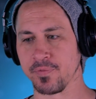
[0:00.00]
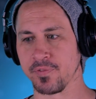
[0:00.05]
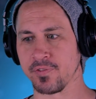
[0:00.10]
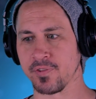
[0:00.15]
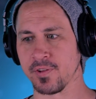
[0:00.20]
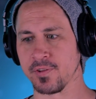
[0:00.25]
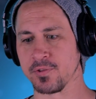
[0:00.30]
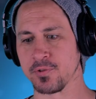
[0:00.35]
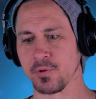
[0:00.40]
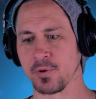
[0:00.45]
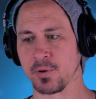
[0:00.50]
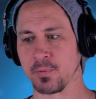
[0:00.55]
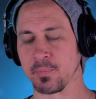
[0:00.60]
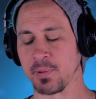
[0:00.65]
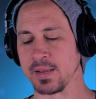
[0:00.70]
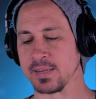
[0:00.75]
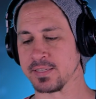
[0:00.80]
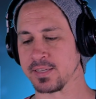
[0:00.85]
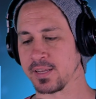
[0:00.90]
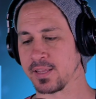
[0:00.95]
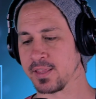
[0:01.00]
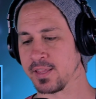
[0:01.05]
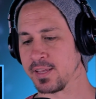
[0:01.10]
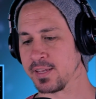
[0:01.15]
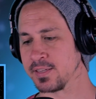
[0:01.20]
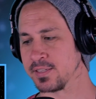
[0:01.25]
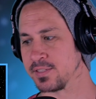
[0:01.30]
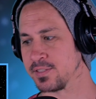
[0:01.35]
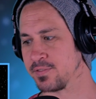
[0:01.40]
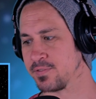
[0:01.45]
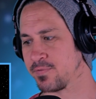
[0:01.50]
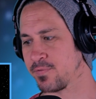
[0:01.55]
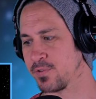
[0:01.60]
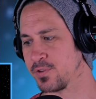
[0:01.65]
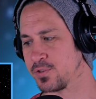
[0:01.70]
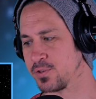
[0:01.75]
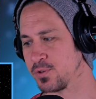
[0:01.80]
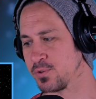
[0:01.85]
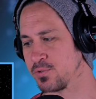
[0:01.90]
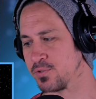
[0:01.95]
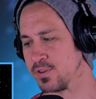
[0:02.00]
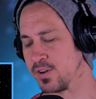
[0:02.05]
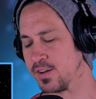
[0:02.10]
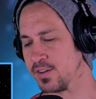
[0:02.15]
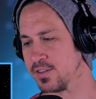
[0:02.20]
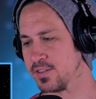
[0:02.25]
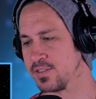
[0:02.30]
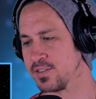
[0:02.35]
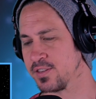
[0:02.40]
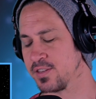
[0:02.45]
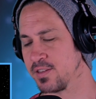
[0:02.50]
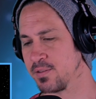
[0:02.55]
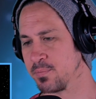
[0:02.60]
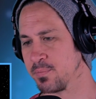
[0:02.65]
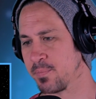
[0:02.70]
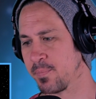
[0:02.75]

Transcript: censoring basic things for children not to see.